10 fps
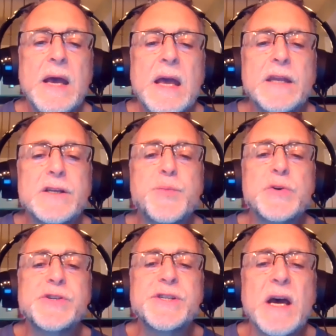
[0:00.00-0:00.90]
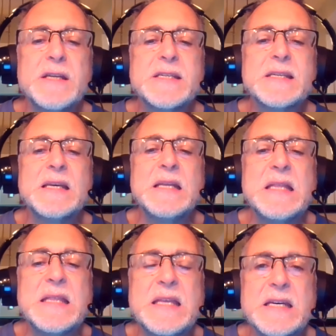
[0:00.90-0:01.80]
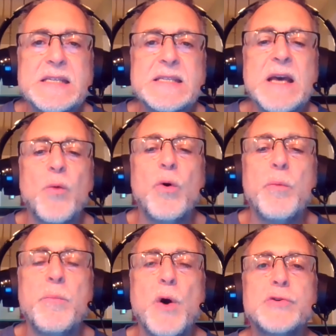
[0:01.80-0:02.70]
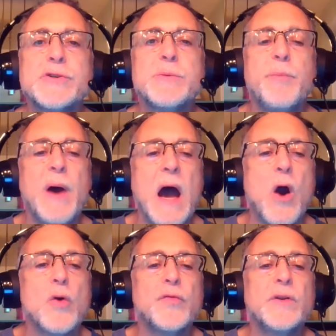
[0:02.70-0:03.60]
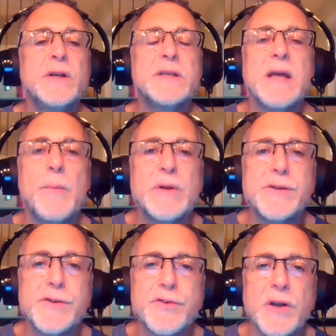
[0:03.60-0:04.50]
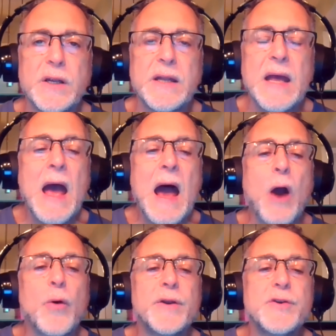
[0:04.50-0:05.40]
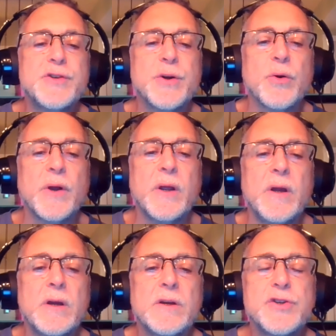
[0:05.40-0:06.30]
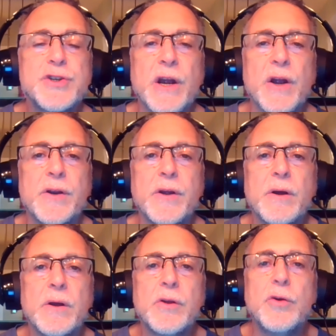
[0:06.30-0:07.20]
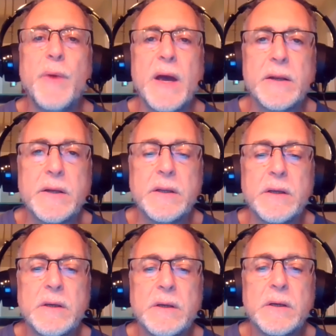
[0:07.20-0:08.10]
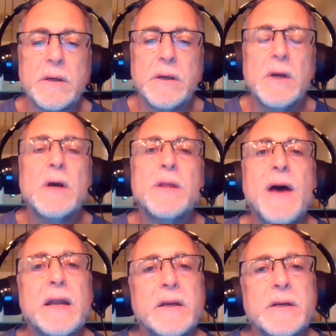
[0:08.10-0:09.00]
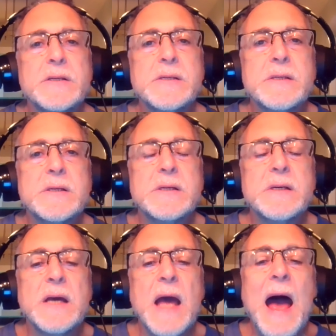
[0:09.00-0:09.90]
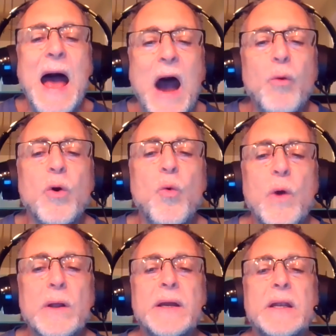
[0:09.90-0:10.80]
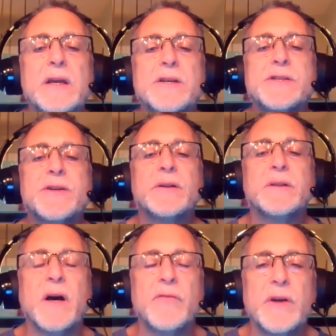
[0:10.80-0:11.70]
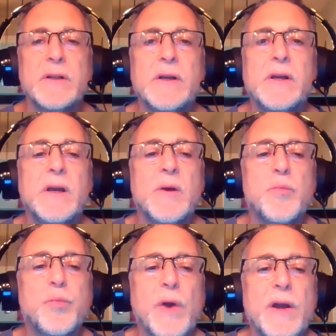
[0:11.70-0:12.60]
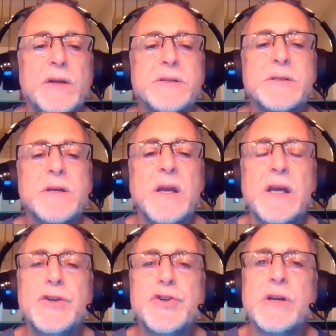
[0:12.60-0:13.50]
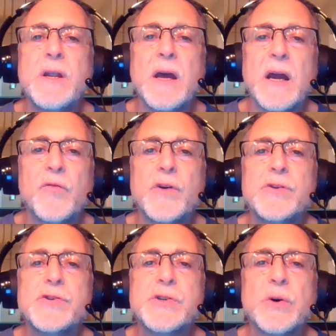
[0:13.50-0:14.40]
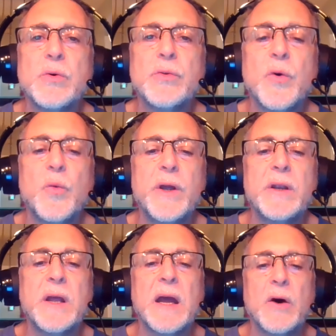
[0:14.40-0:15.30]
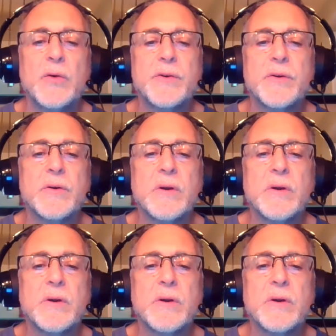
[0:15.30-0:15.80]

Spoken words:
it is precisely this that will most powerfully demonstrate our enduring shared humanity. That is, our willingness to lovingly embrace each and every soul that we encounter